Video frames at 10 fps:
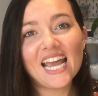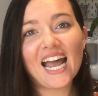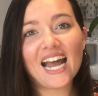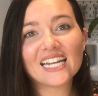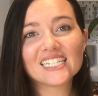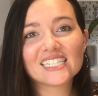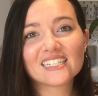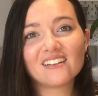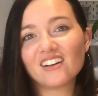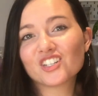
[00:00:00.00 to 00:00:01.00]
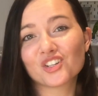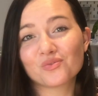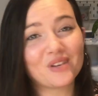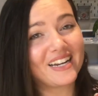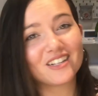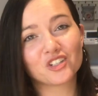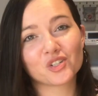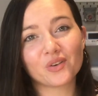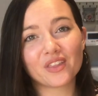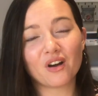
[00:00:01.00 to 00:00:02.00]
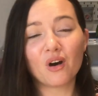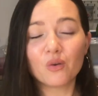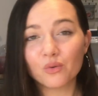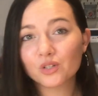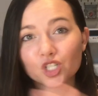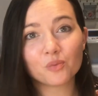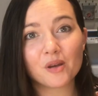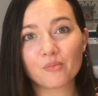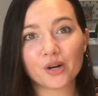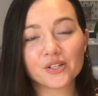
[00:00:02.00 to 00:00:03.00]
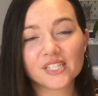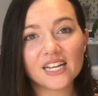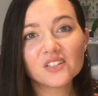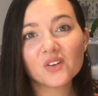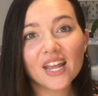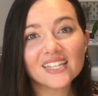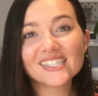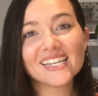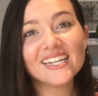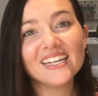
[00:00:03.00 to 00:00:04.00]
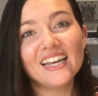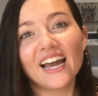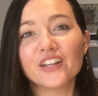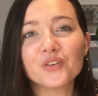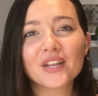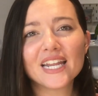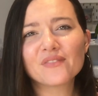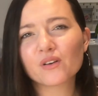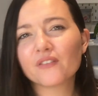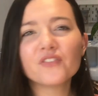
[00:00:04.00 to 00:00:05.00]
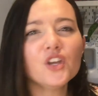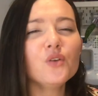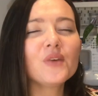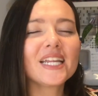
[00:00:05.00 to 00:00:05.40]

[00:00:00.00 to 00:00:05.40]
and I just really enjoy the whole shopping process on Etsy, and you can leave a review really